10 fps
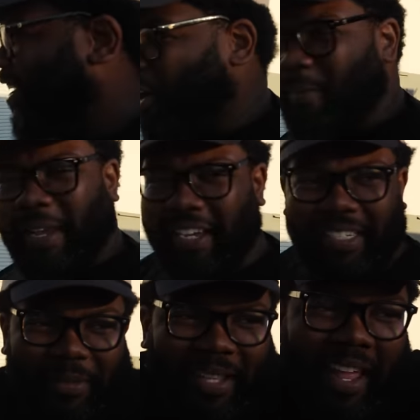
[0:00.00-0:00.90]
All
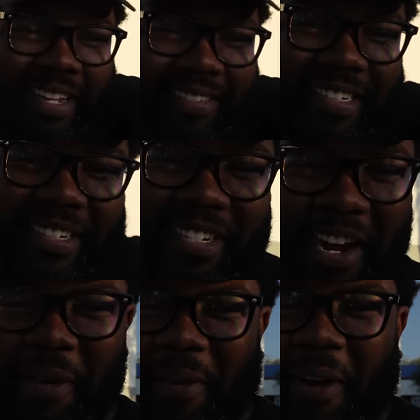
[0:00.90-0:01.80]
because we like
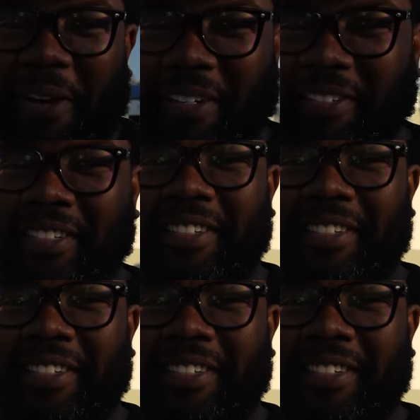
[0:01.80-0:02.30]
dumb cars.